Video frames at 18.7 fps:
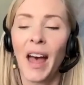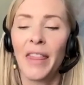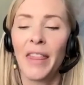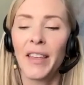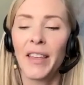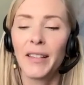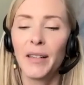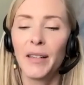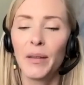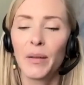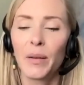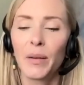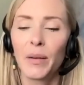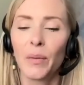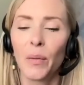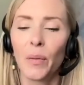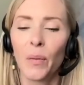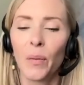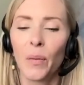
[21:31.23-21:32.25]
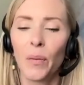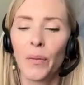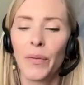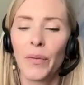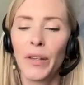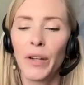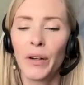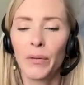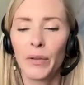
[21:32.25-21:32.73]
And this is,
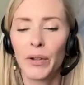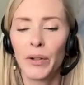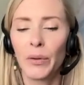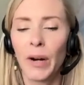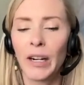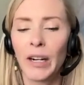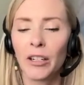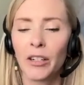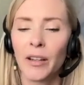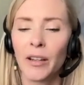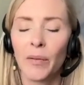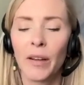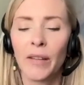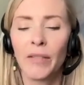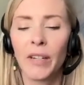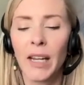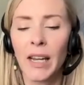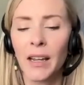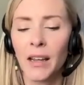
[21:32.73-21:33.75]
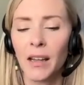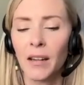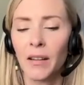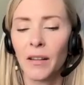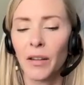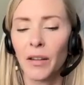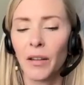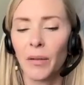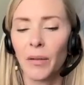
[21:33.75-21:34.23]
the direction that we've
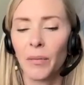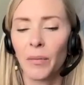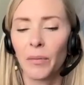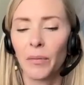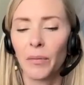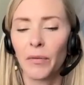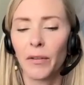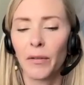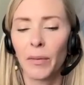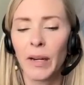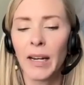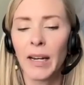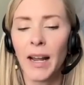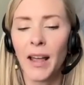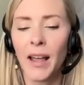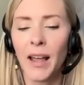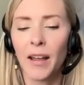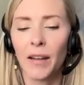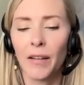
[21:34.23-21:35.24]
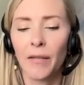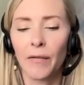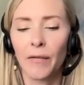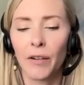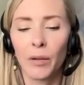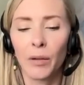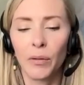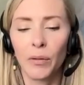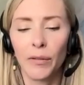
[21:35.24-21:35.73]
taken the 3-day
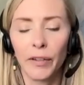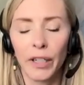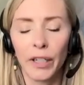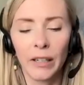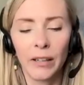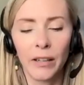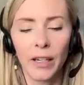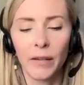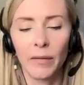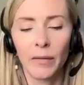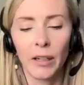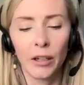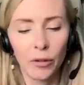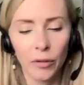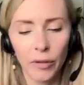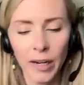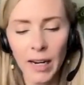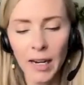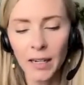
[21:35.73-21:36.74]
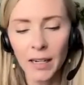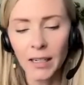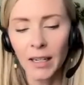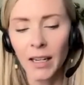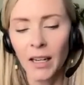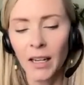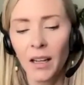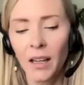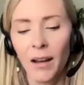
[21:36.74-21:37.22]
virtual fertility retreat.
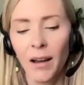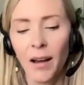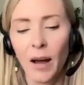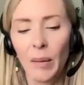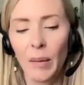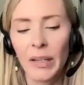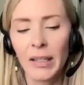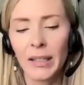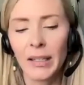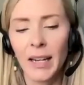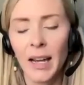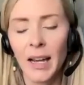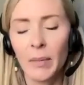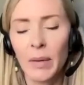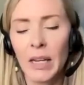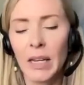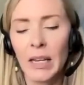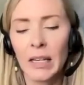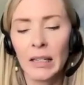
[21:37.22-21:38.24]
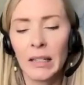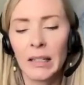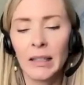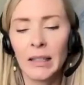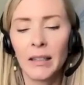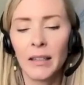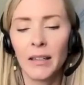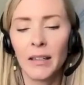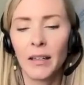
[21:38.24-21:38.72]
This time
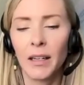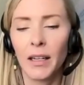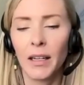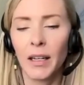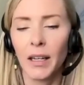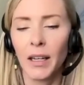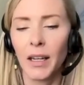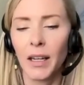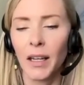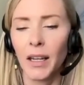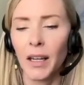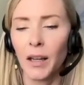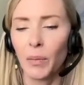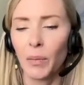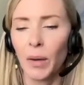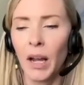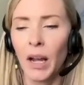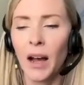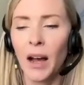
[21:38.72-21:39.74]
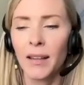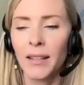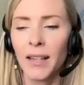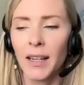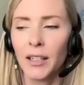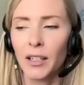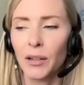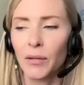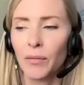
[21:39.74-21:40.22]
is, because
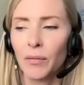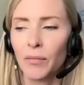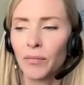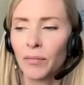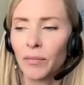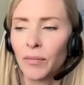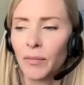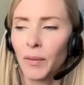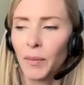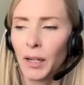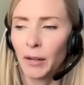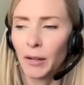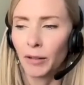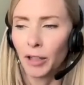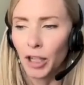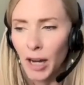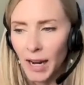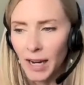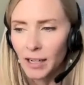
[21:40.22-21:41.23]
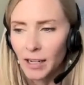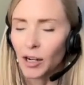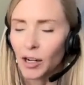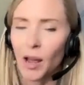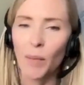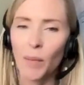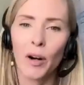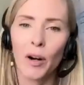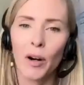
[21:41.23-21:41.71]
I do, change
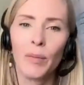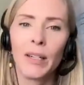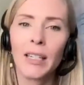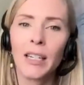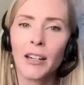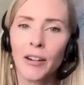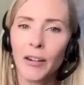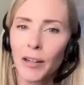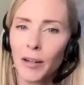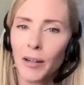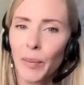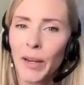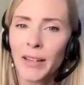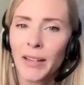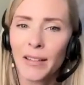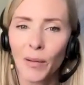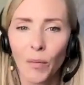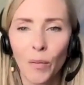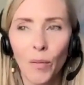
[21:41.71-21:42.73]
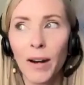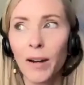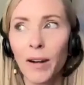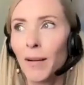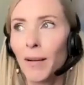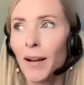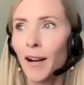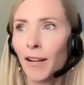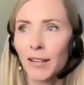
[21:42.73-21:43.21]
up our material based on
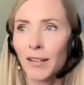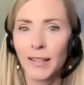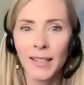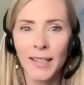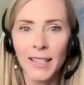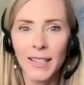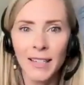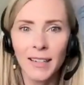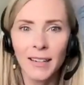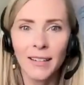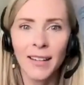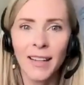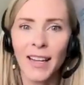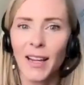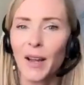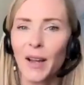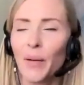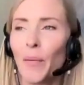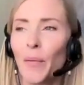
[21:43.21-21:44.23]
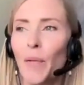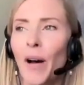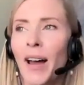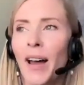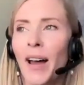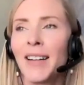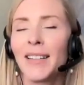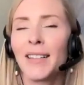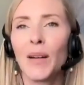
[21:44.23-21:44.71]
where we are seasonally,
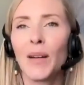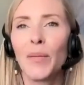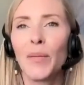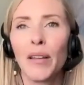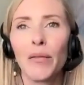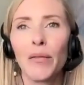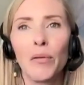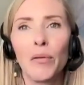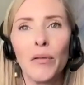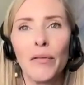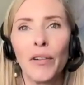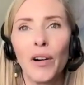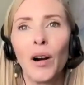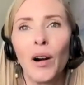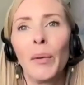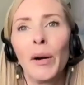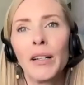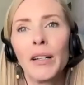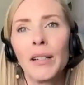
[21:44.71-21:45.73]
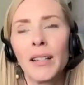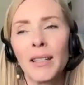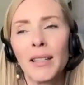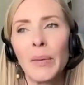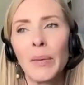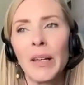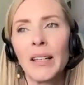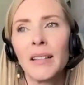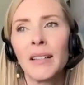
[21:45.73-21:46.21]
what is coming through for our
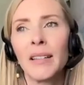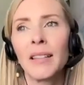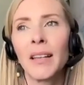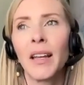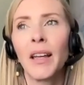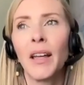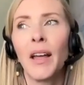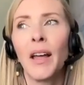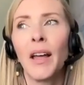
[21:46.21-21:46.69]
participants.